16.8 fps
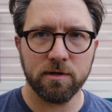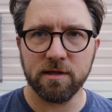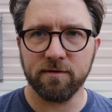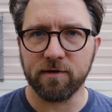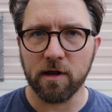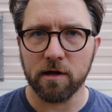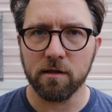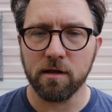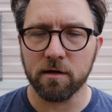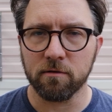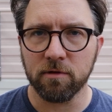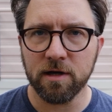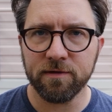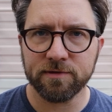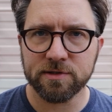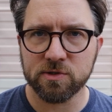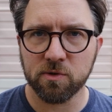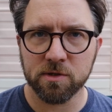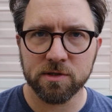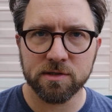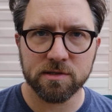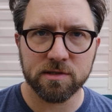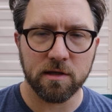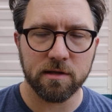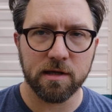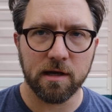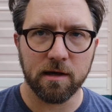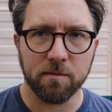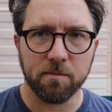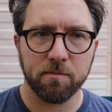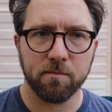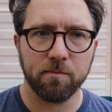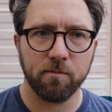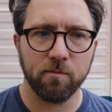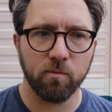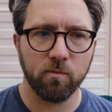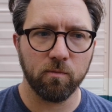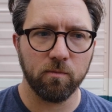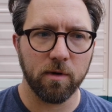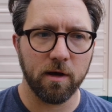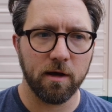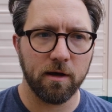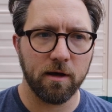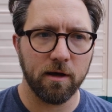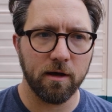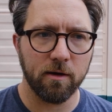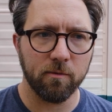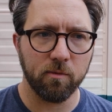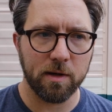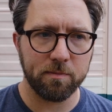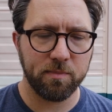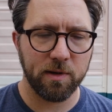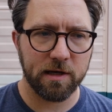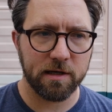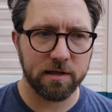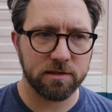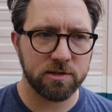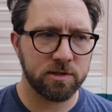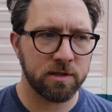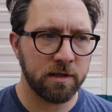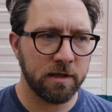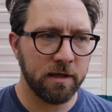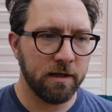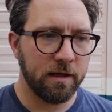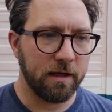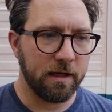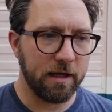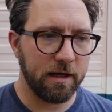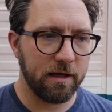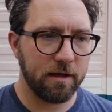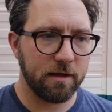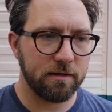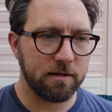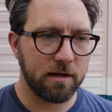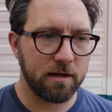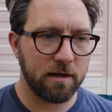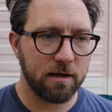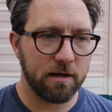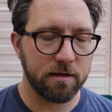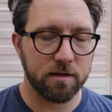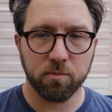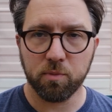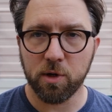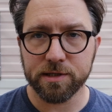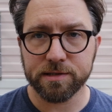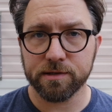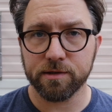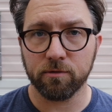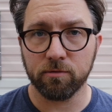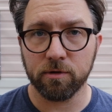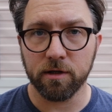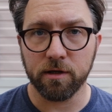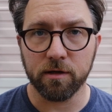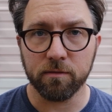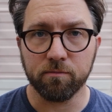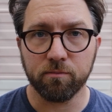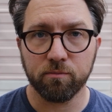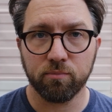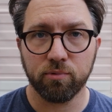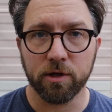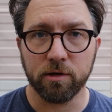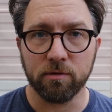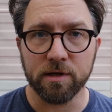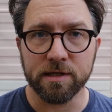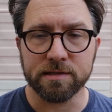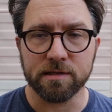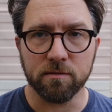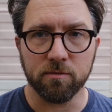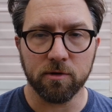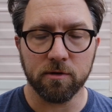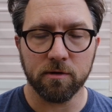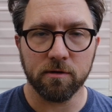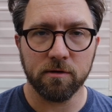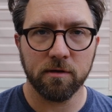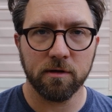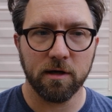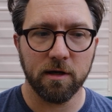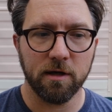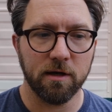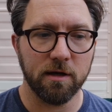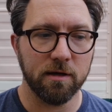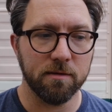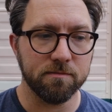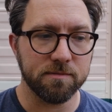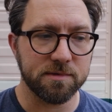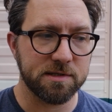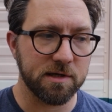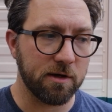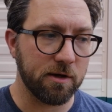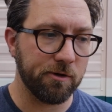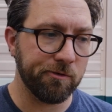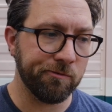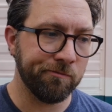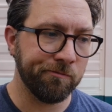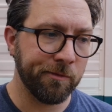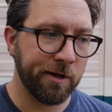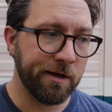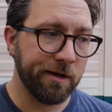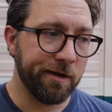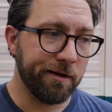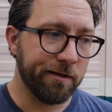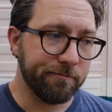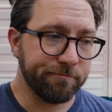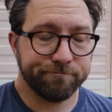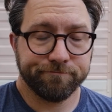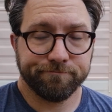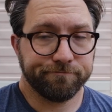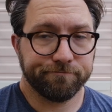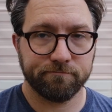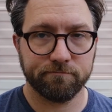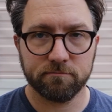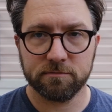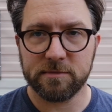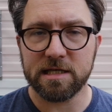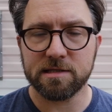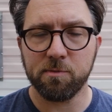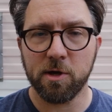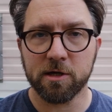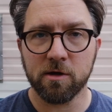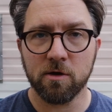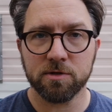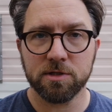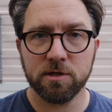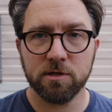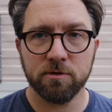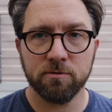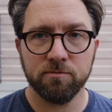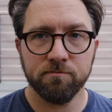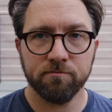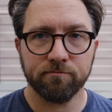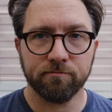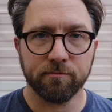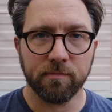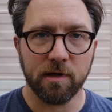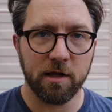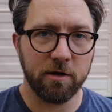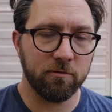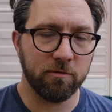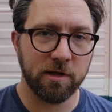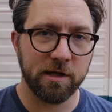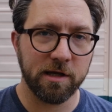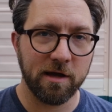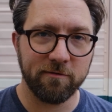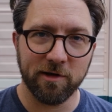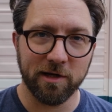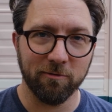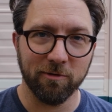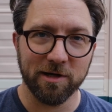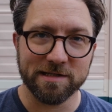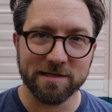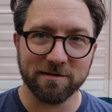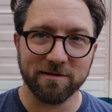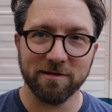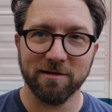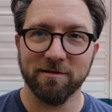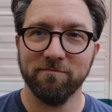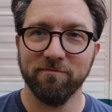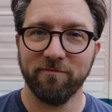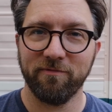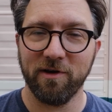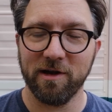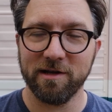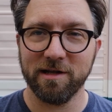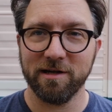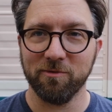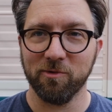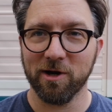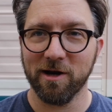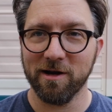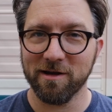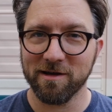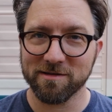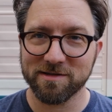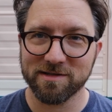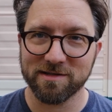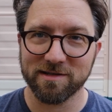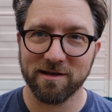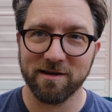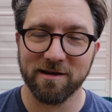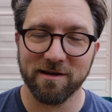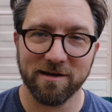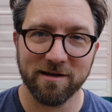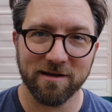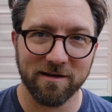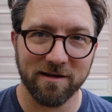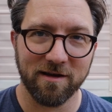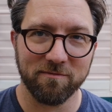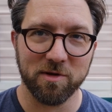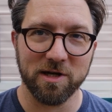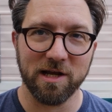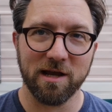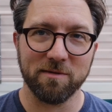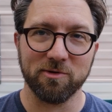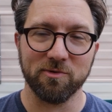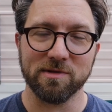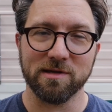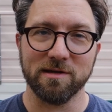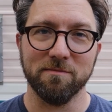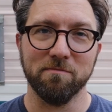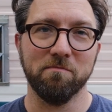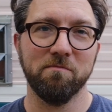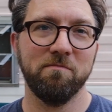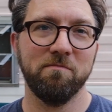They've got a lot of resources on that web page, and their prices are really pretty reasonable. So that's my go-to. I don't really have any reason to find anywhere else. I've been happy with them.